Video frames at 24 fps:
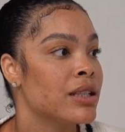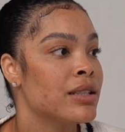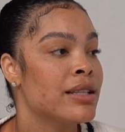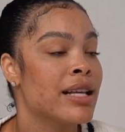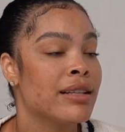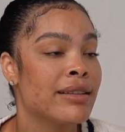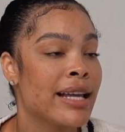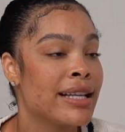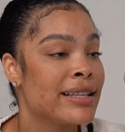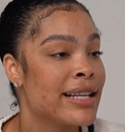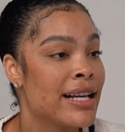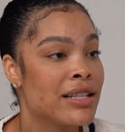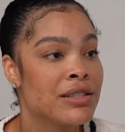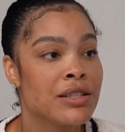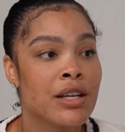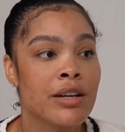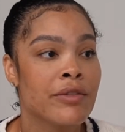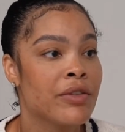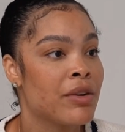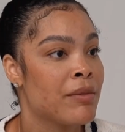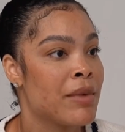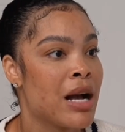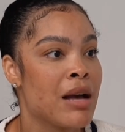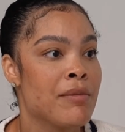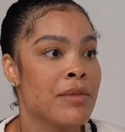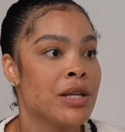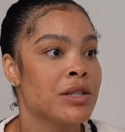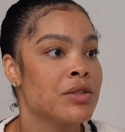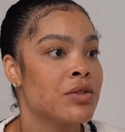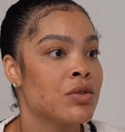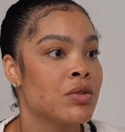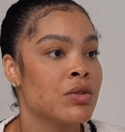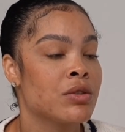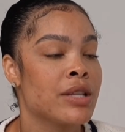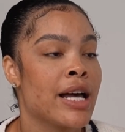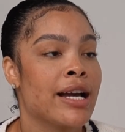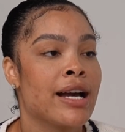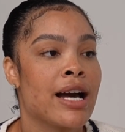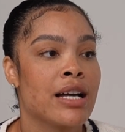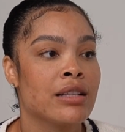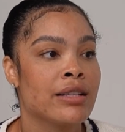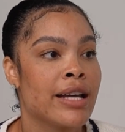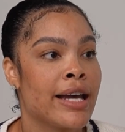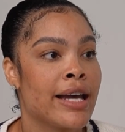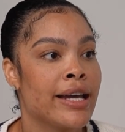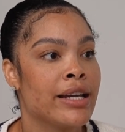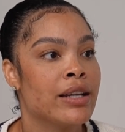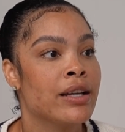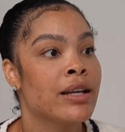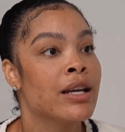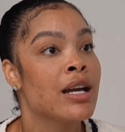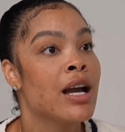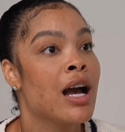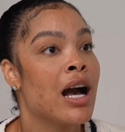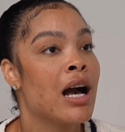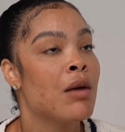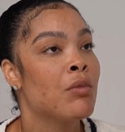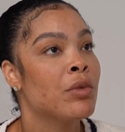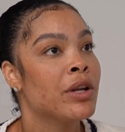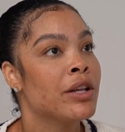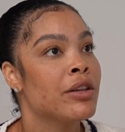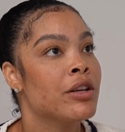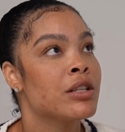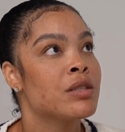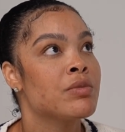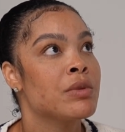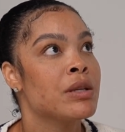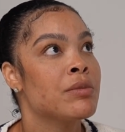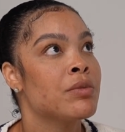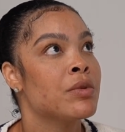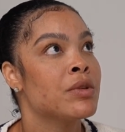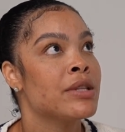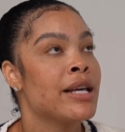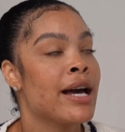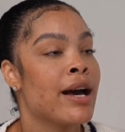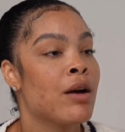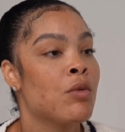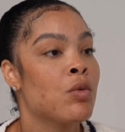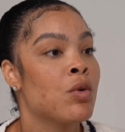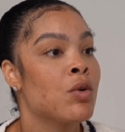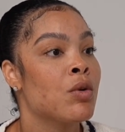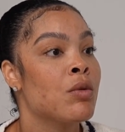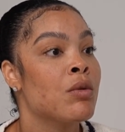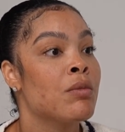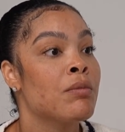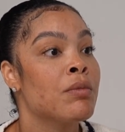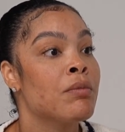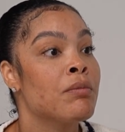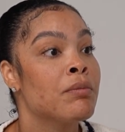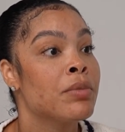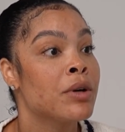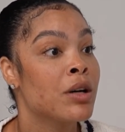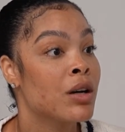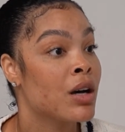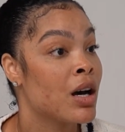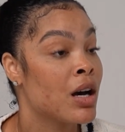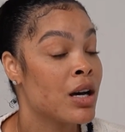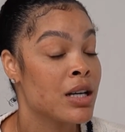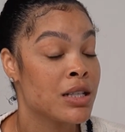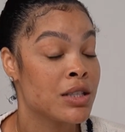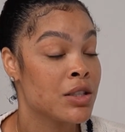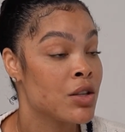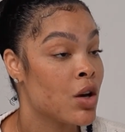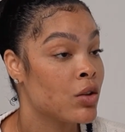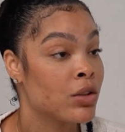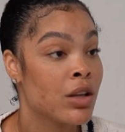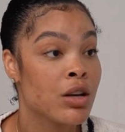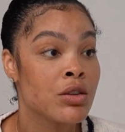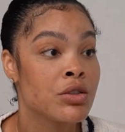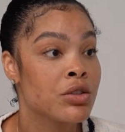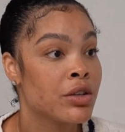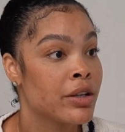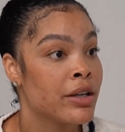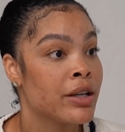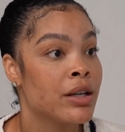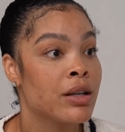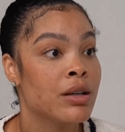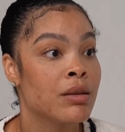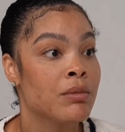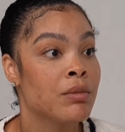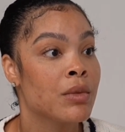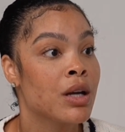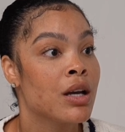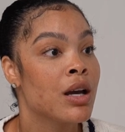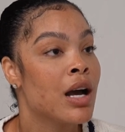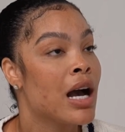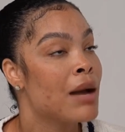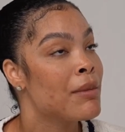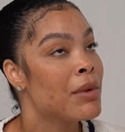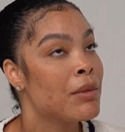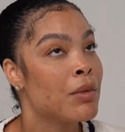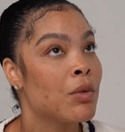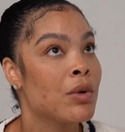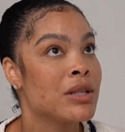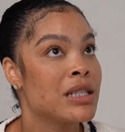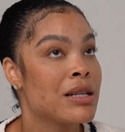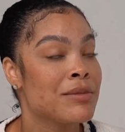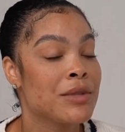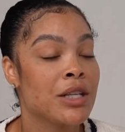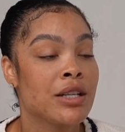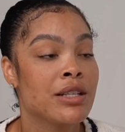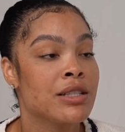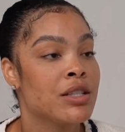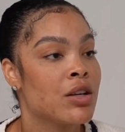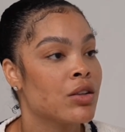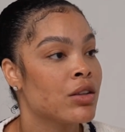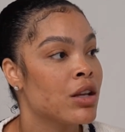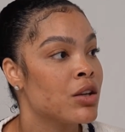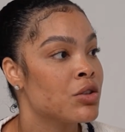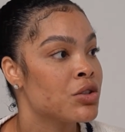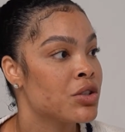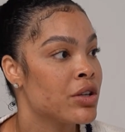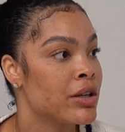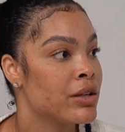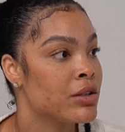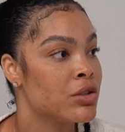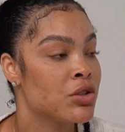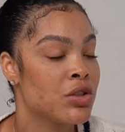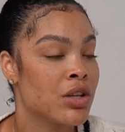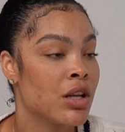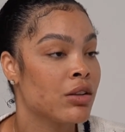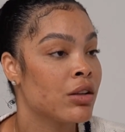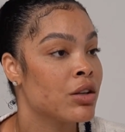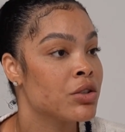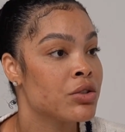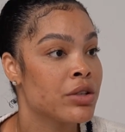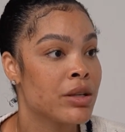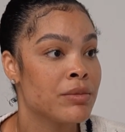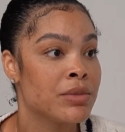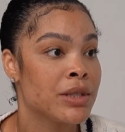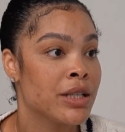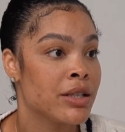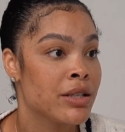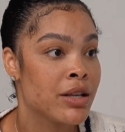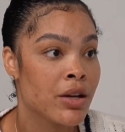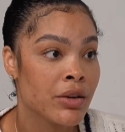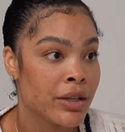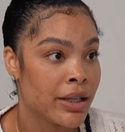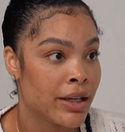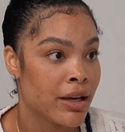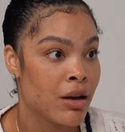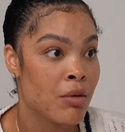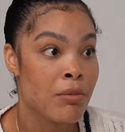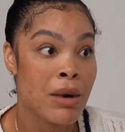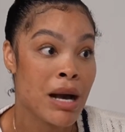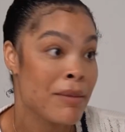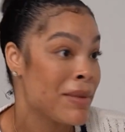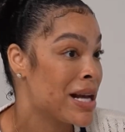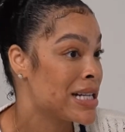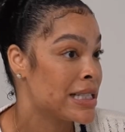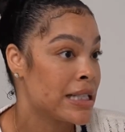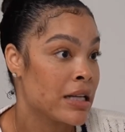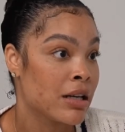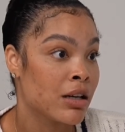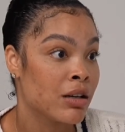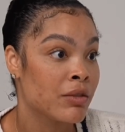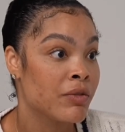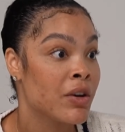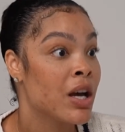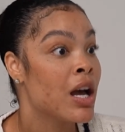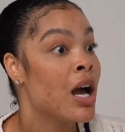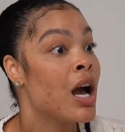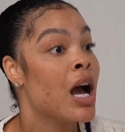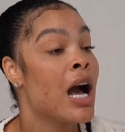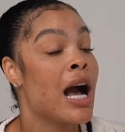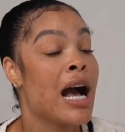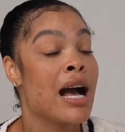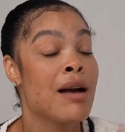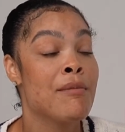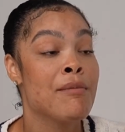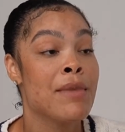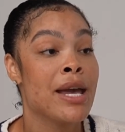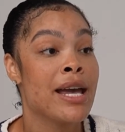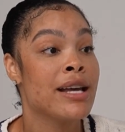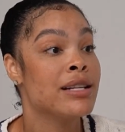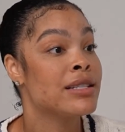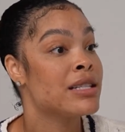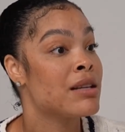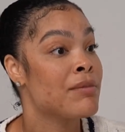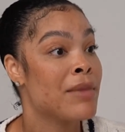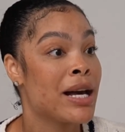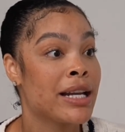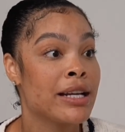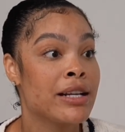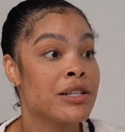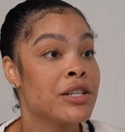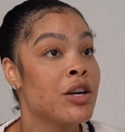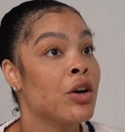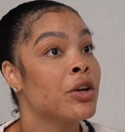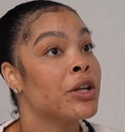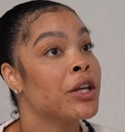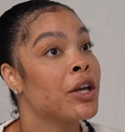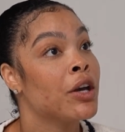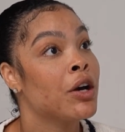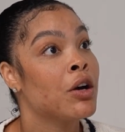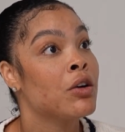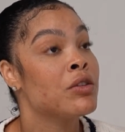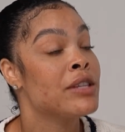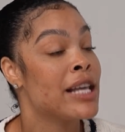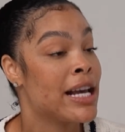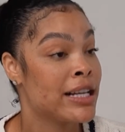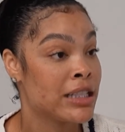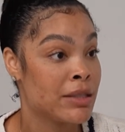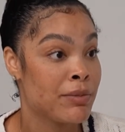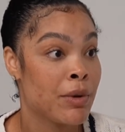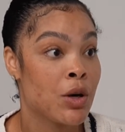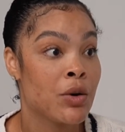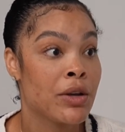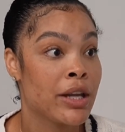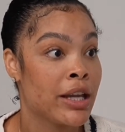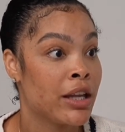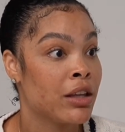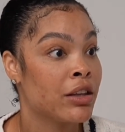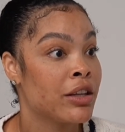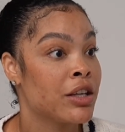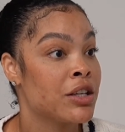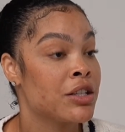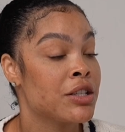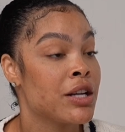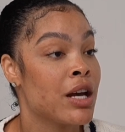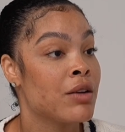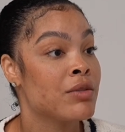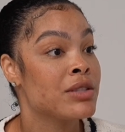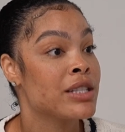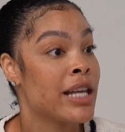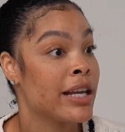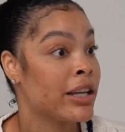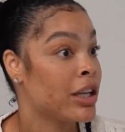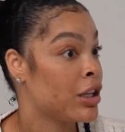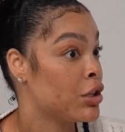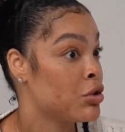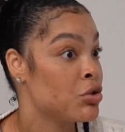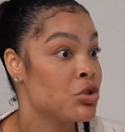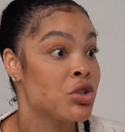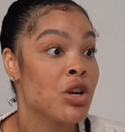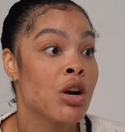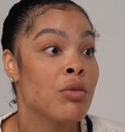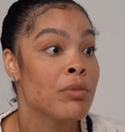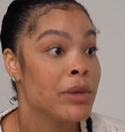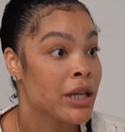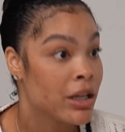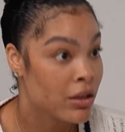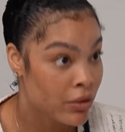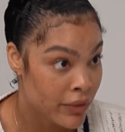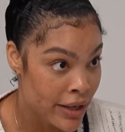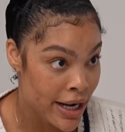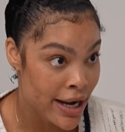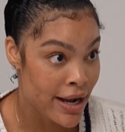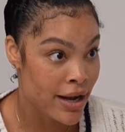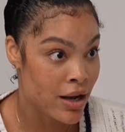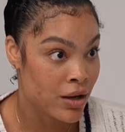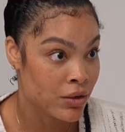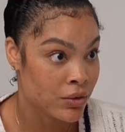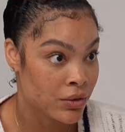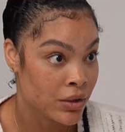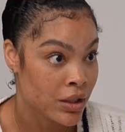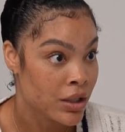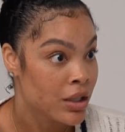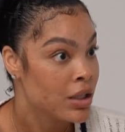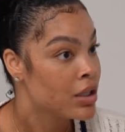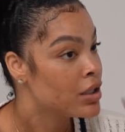Like that's good for my mental. Like I'm one of those people that will book a solo trip. I remember one time I took a solo trip to Tokyo by myself. I met somebody in Tokyo that spoke English. I was like, "Can you show me around?"